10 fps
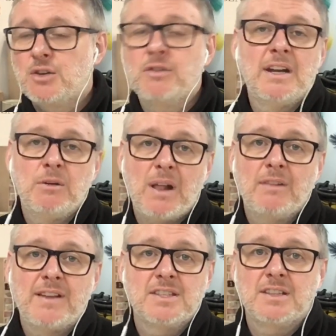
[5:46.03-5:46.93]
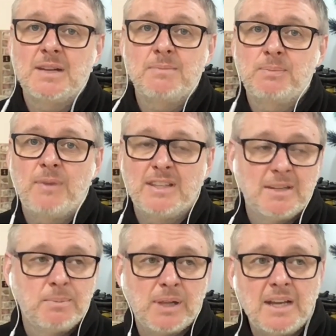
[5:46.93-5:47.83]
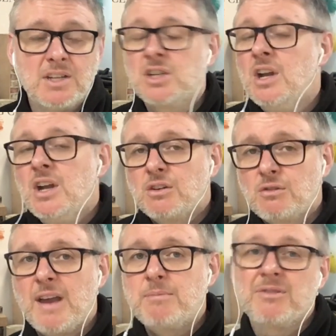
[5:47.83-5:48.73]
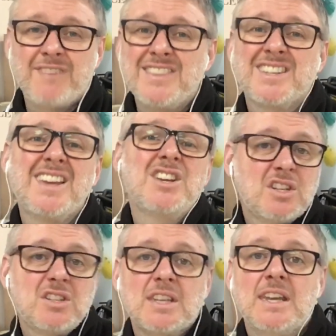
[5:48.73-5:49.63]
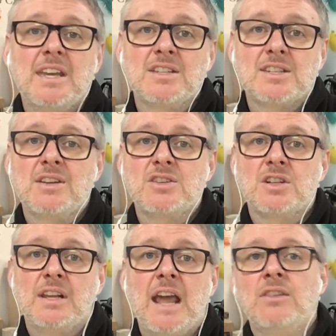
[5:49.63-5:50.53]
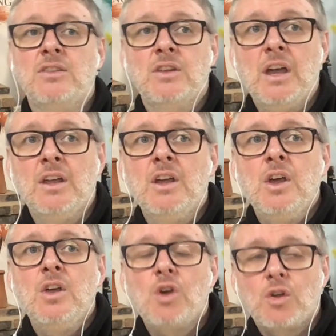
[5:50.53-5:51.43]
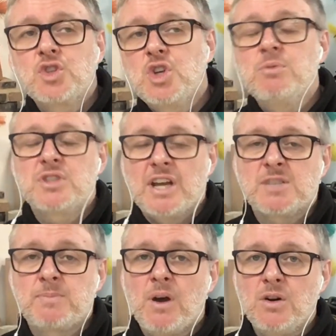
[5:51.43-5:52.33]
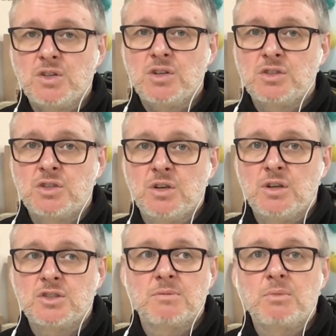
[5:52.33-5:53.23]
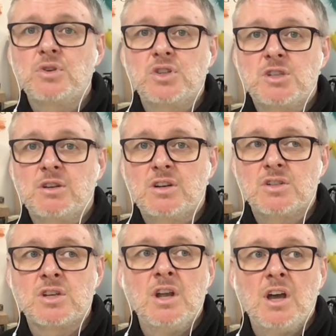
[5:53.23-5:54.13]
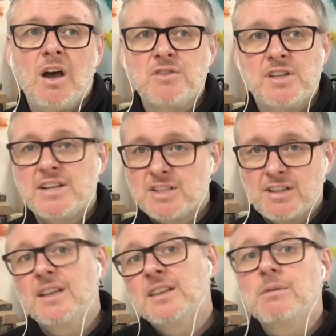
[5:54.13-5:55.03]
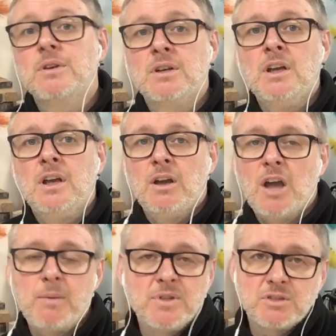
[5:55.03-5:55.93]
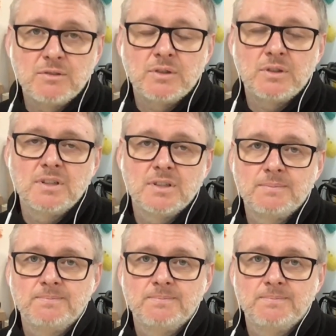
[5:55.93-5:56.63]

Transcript: or any well-ventilated place, great, but ventilation is the key essentially, and not too much exposure to moisture, because obviously that's the thing that we're hoping to avoid.